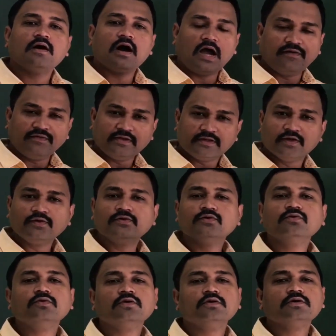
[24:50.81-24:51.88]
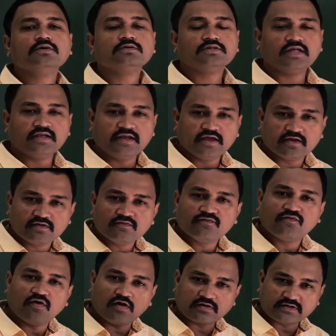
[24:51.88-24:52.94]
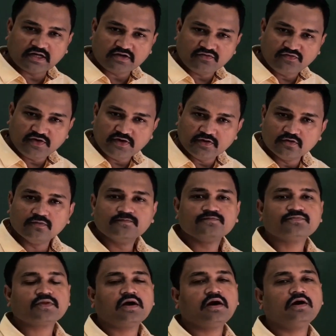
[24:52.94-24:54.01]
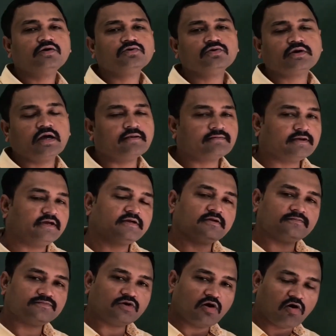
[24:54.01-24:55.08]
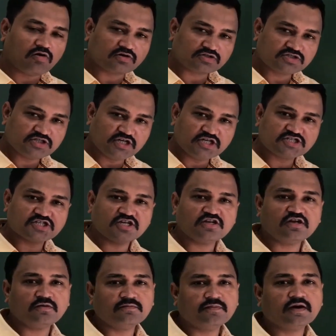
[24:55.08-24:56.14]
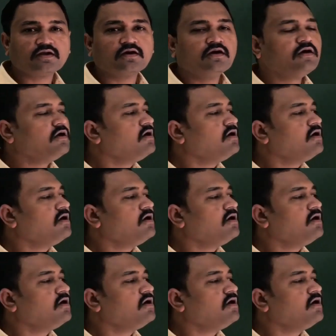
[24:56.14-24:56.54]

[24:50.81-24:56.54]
I will give you the link for that video, how to calculate the oxidation number